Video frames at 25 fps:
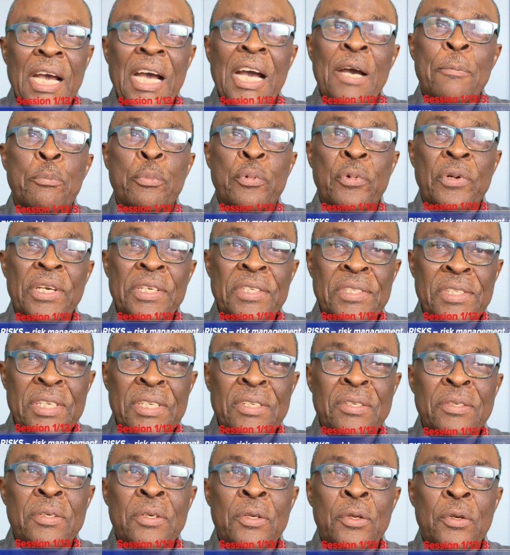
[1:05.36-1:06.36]

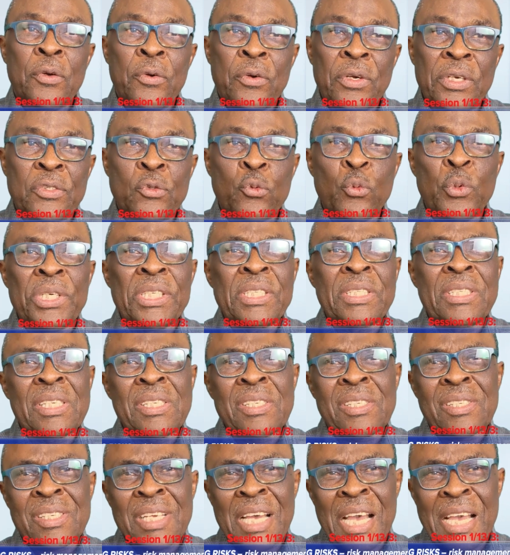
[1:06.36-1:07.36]
Appraising risks. We
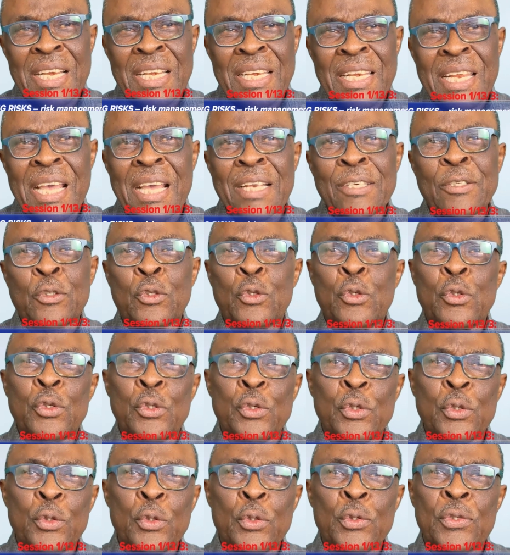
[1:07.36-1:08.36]
decided to
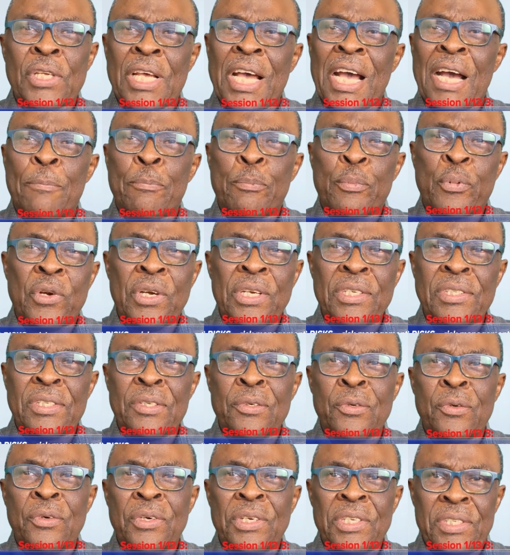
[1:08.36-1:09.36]
use
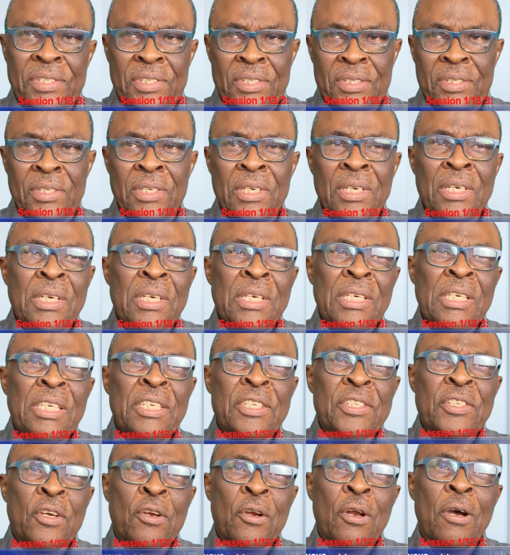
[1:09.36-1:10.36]
appraising risks
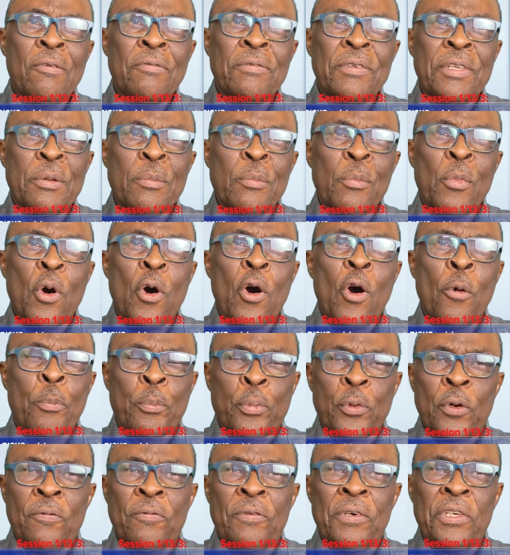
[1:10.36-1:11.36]
instead of the
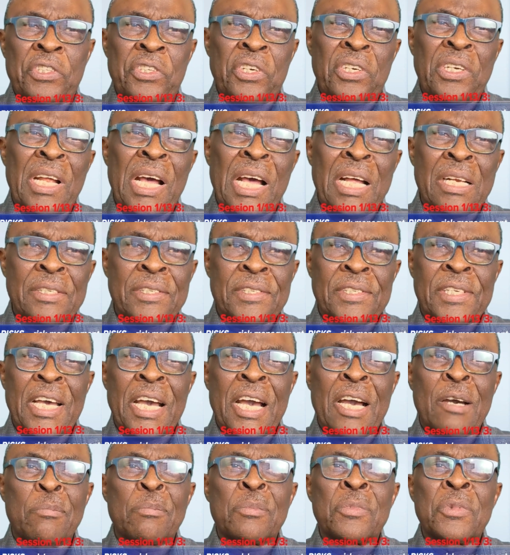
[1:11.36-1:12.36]
more professional
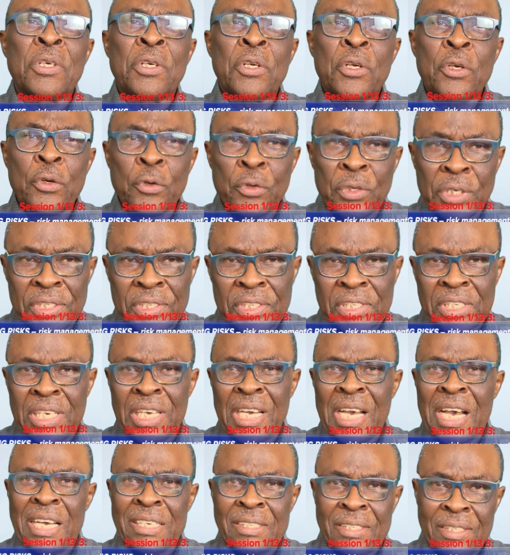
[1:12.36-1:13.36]
term
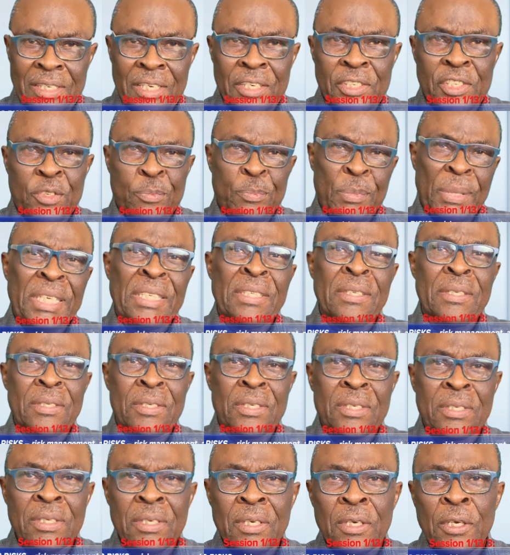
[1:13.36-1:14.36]
risk
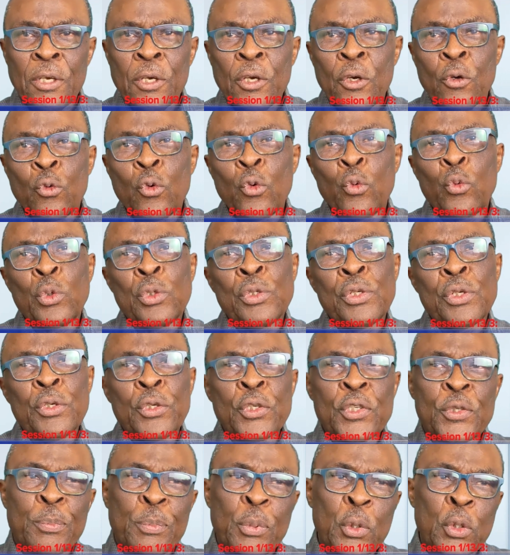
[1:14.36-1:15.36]
assessment. We will
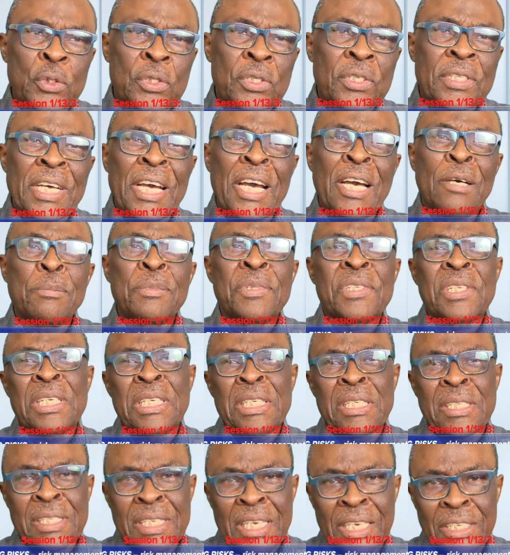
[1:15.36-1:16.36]
use both terms
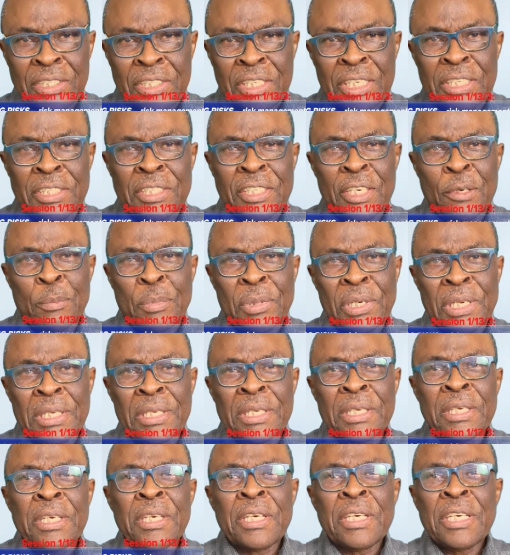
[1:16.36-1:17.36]

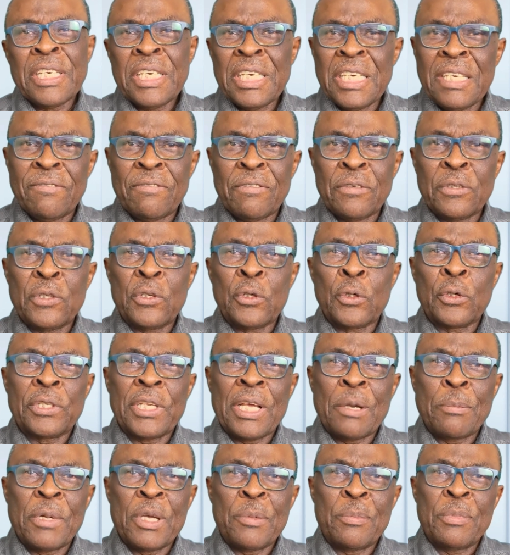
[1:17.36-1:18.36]
interchangeably, even though
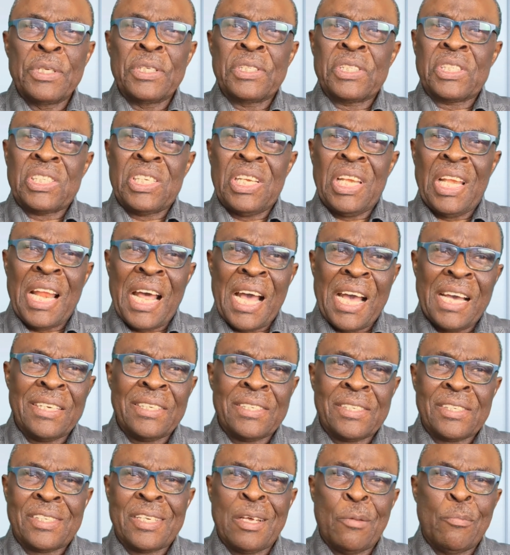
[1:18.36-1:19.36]
there may be
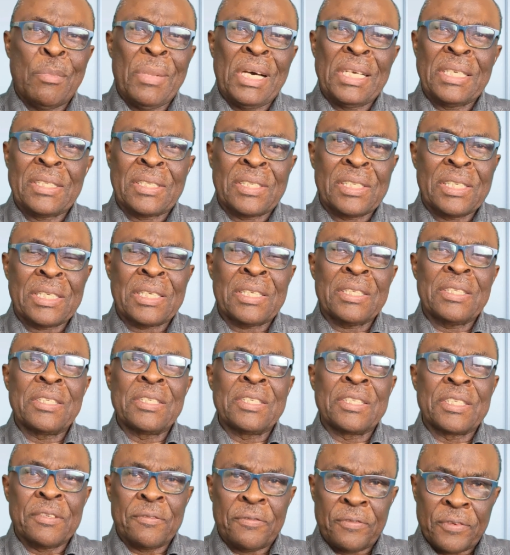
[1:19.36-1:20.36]
slight semantic
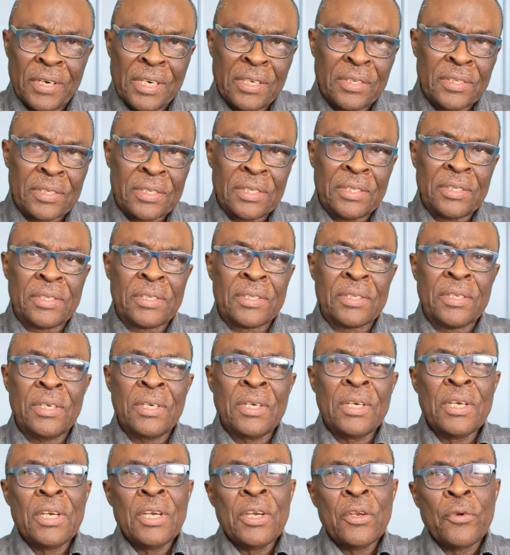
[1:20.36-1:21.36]
differences.
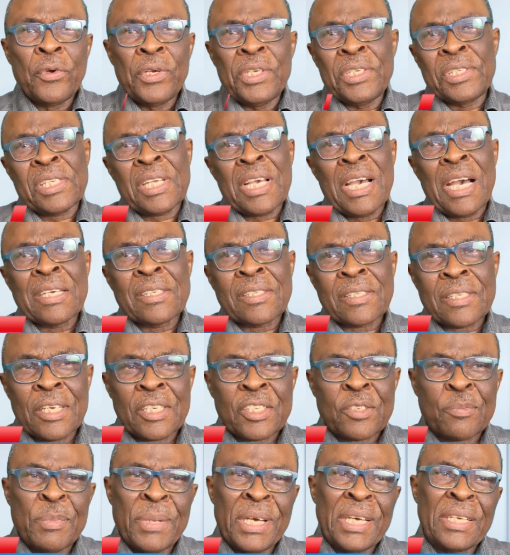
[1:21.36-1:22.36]
Risk
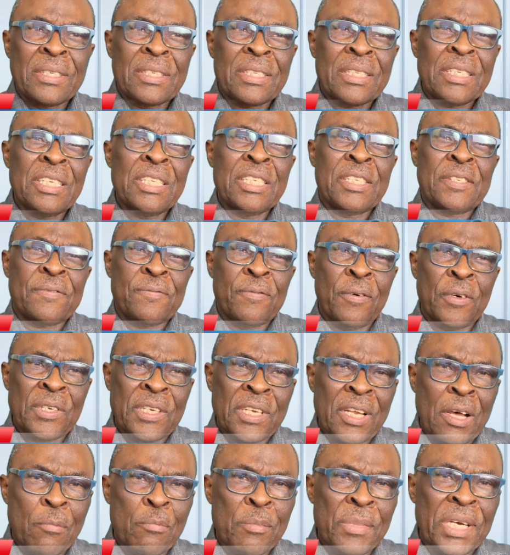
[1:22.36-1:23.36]
assessment is
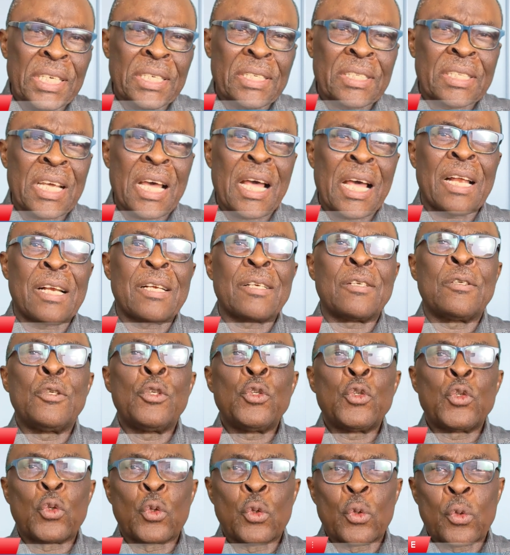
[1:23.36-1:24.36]
fundamental
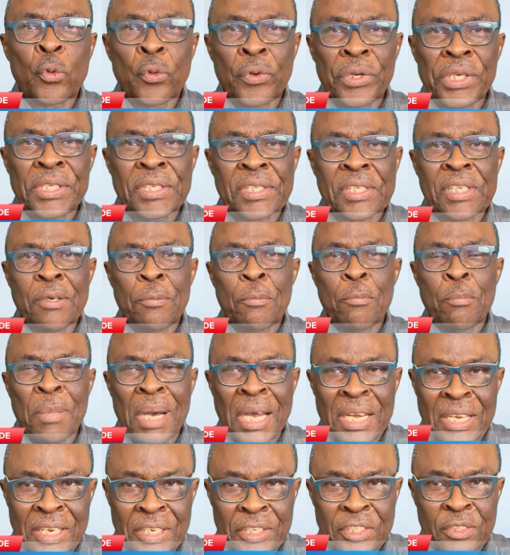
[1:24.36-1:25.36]
to risk
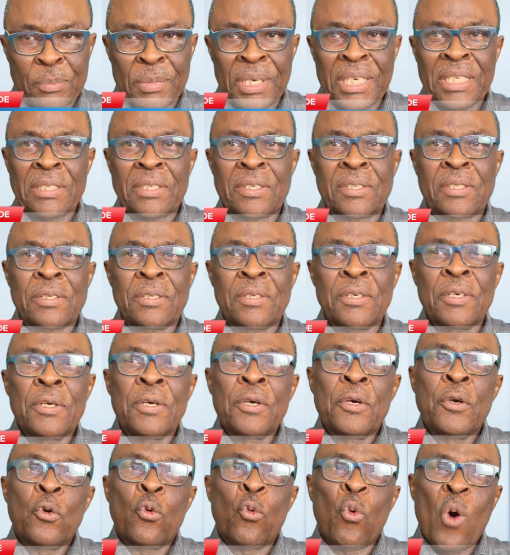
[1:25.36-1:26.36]
management.
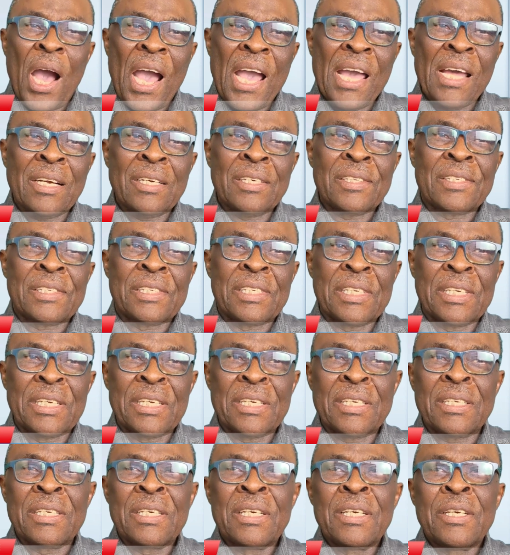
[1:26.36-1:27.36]

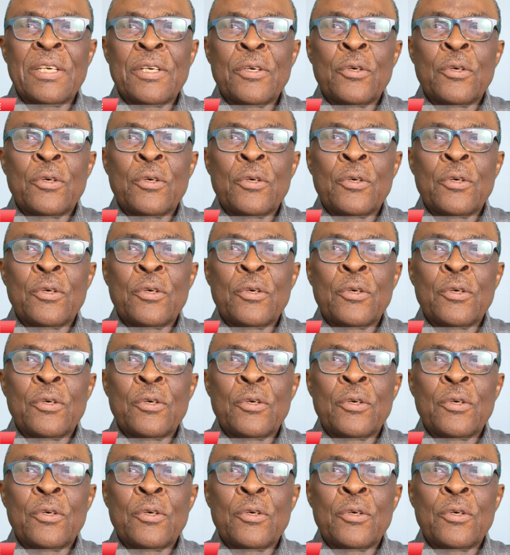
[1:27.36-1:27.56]
YLC